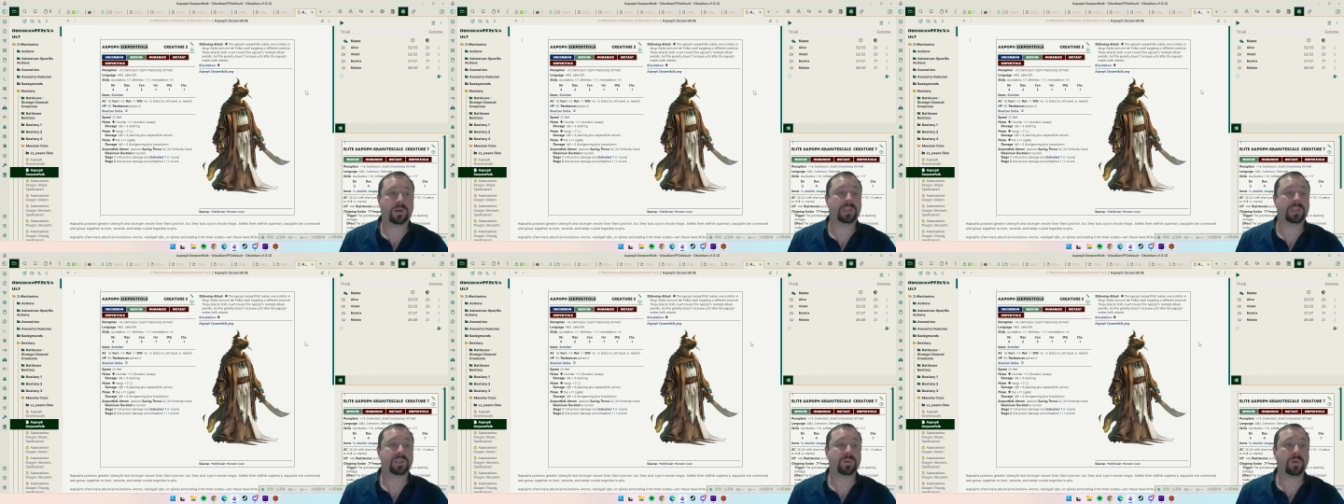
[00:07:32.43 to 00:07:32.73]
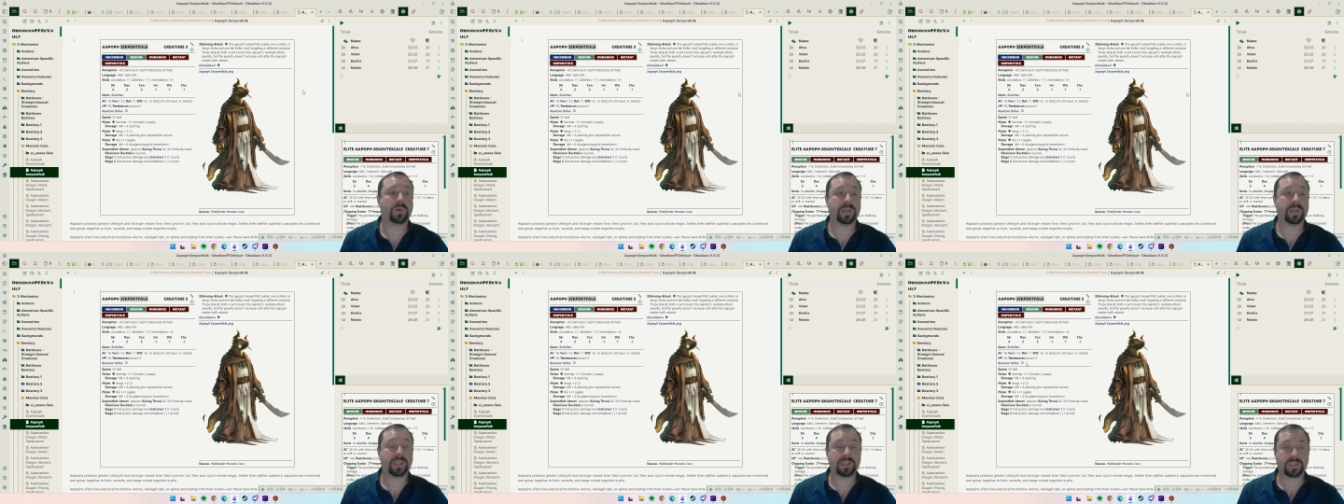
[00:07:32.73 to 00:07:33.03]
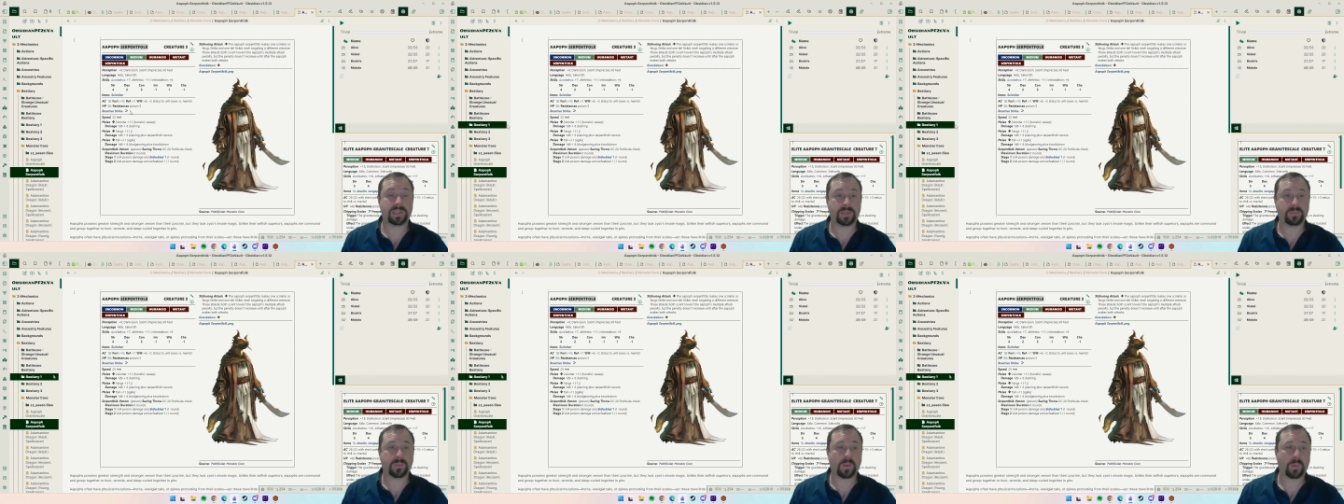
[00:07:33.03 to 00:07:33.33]
All right, it's
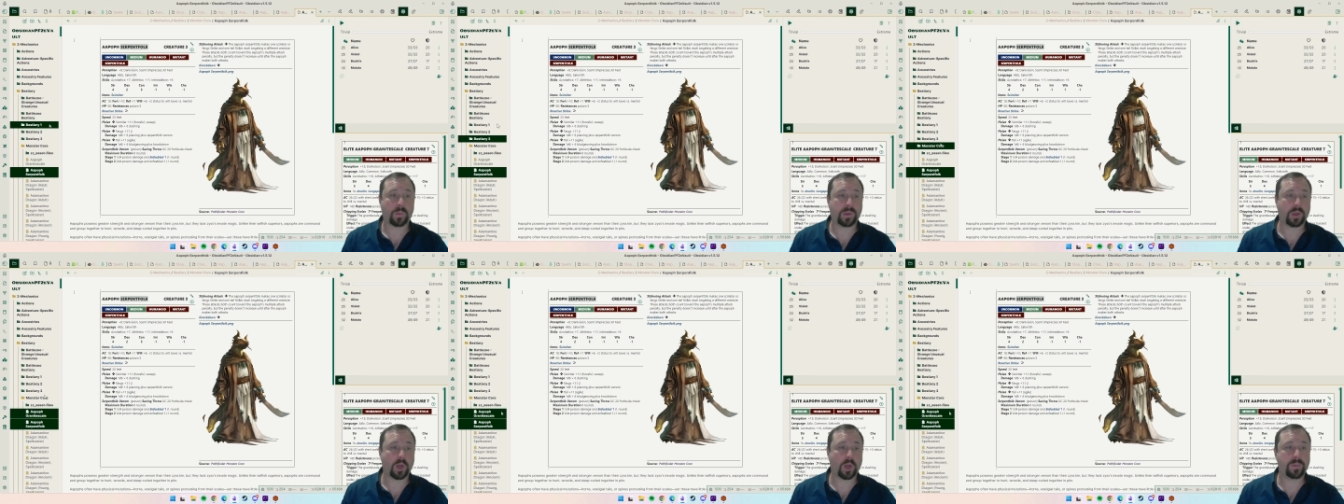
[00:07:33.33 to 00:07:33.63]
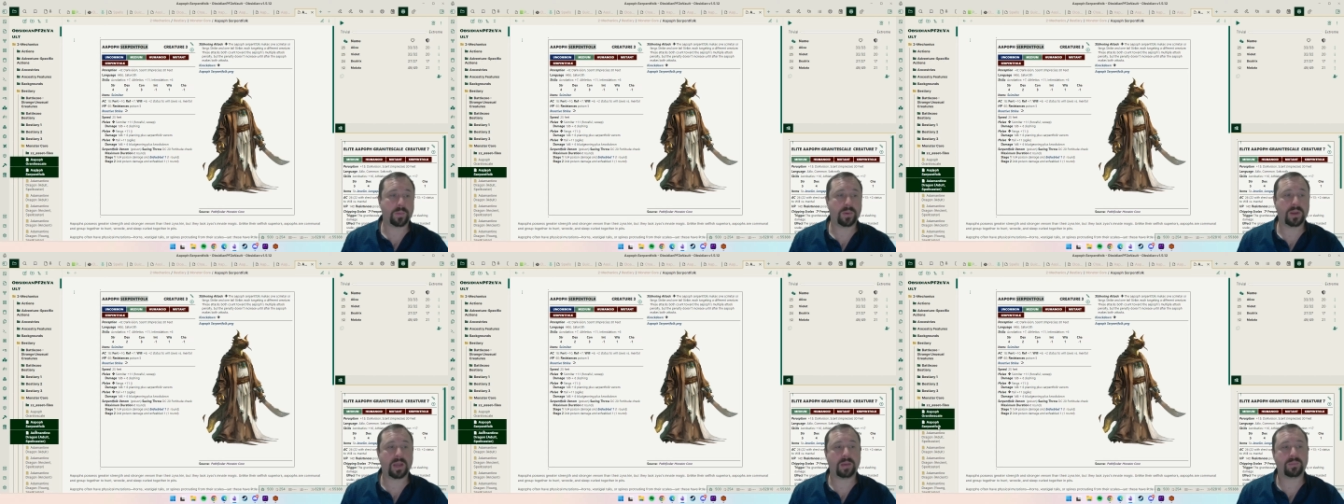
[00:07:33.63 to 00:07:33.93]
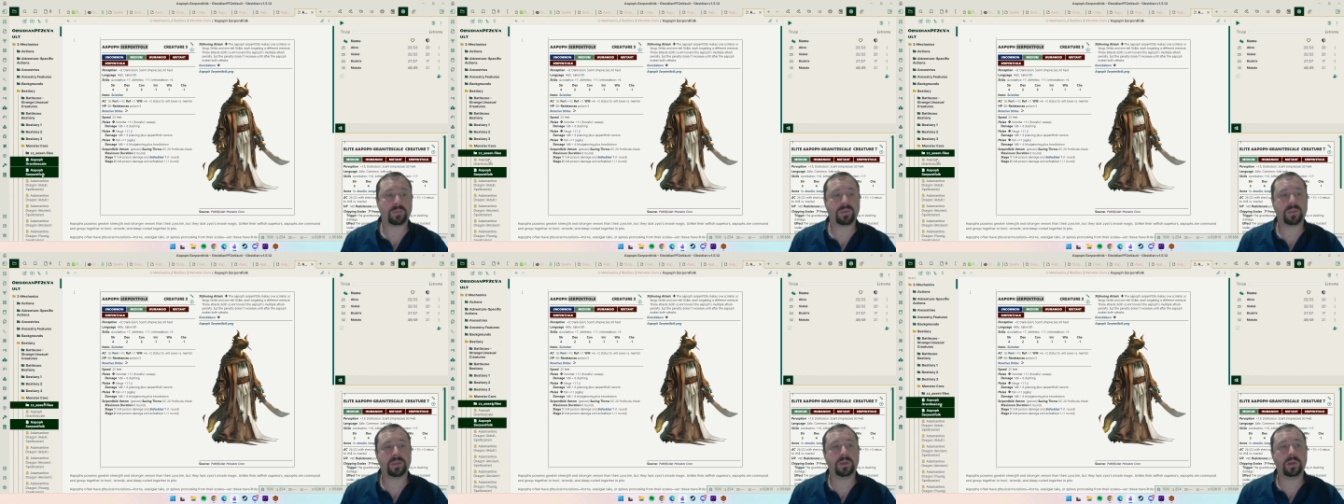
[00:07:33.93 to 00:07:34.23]
quite easy. We
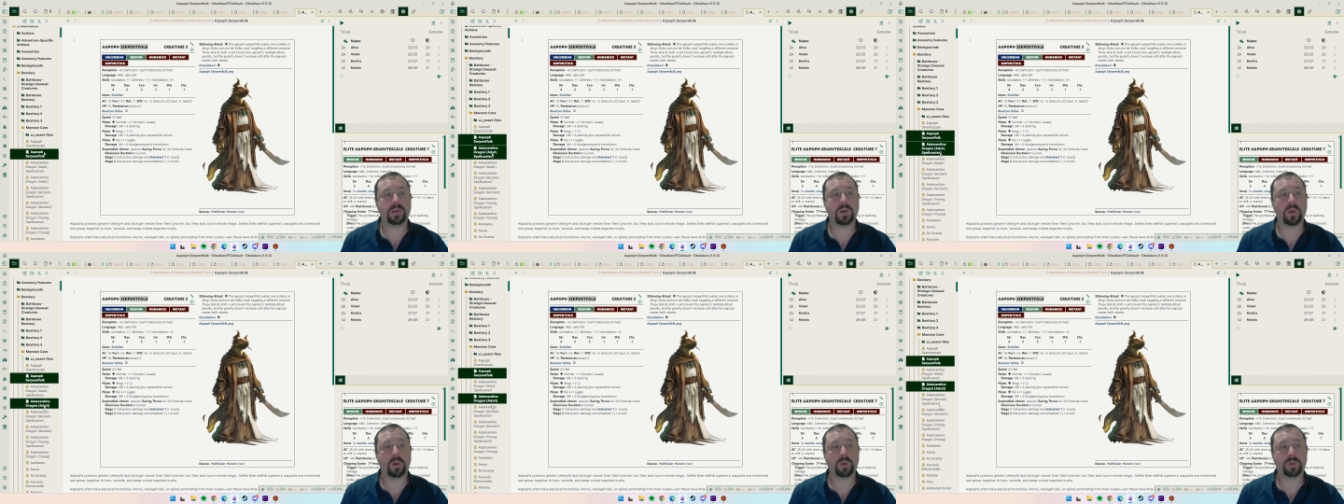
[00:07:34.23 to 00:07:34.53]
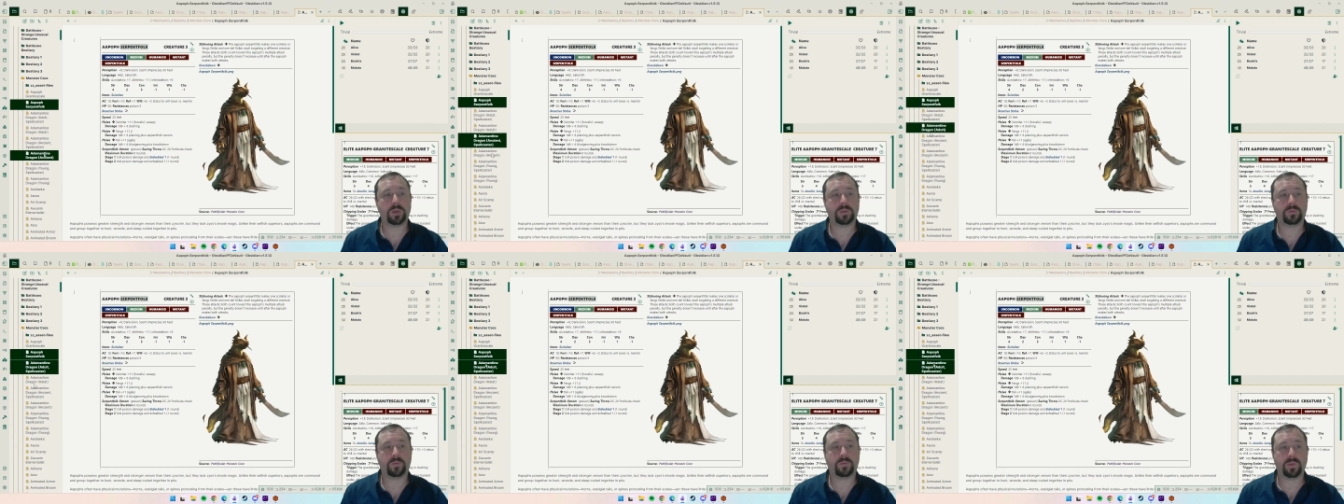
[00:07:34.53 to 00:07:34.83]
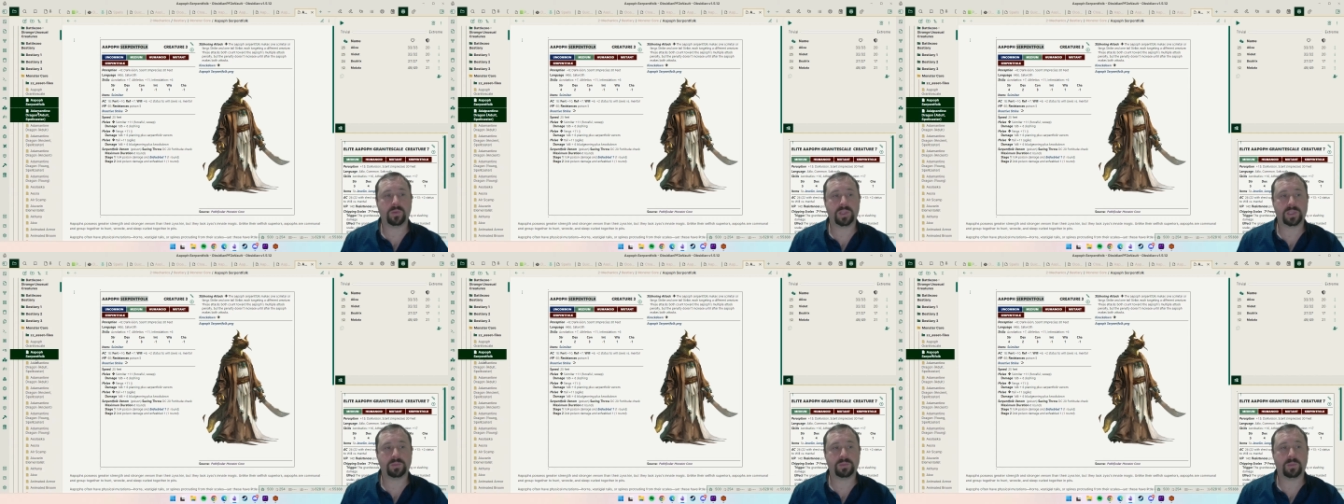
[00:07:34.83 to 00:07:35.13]
open up the note
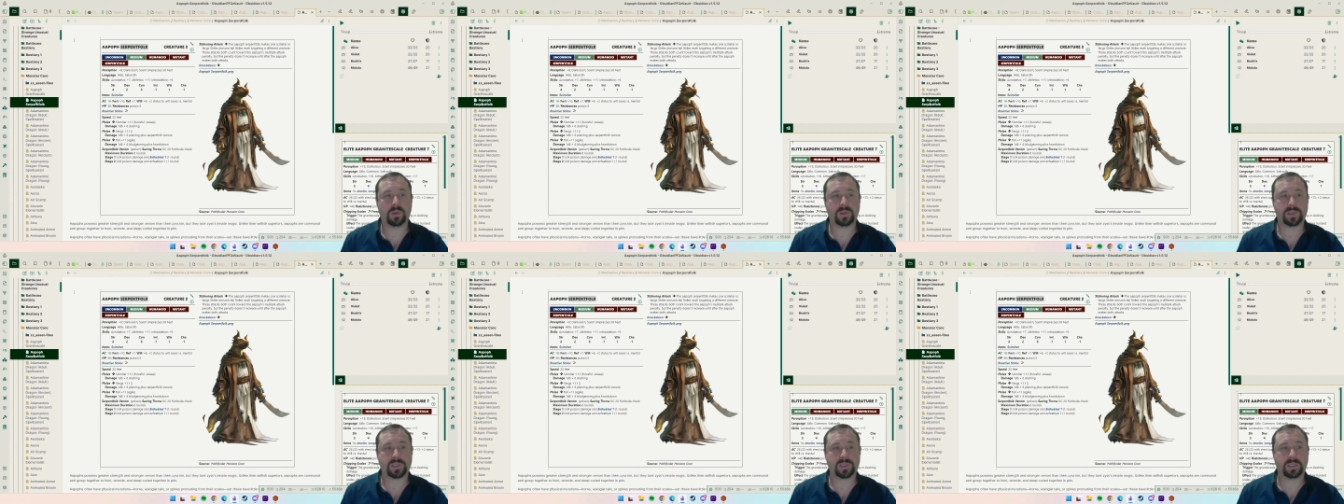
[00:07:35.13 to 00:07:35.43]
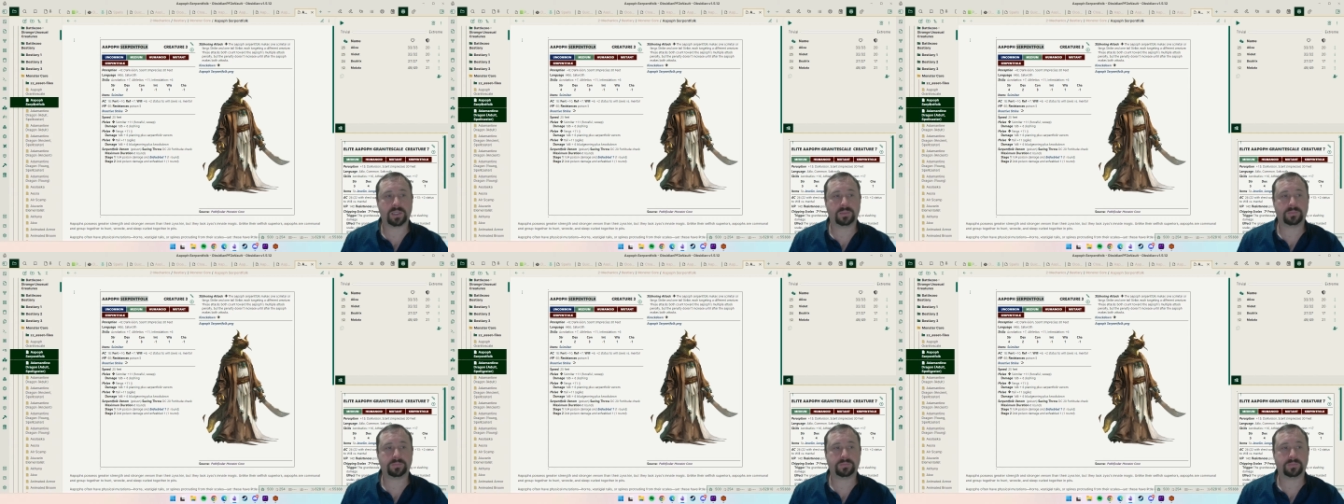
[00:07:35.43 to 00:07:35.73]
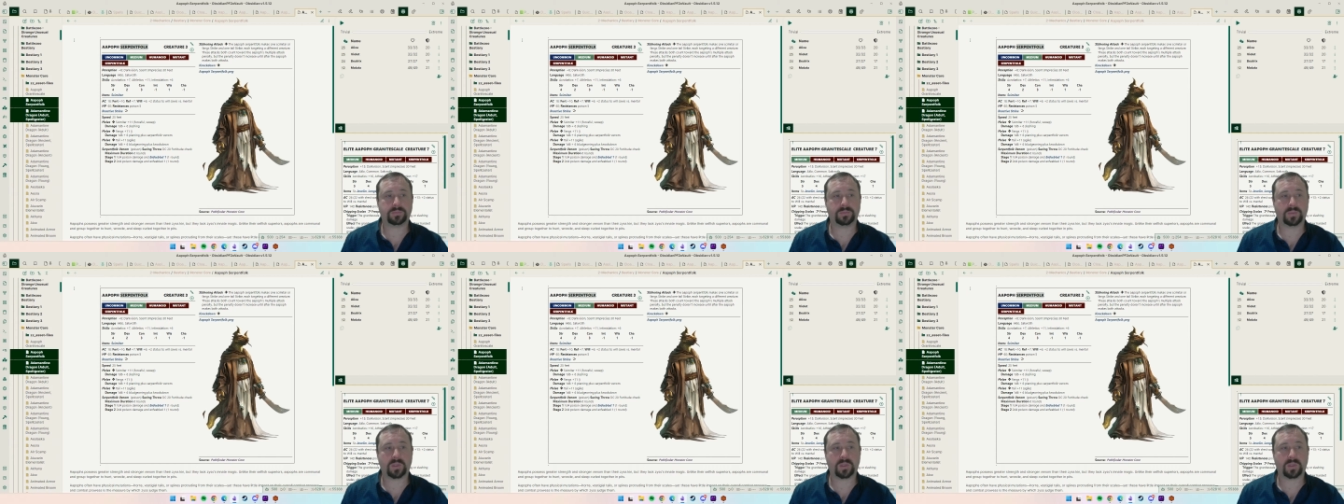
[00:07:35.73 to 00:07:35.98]
for this monster.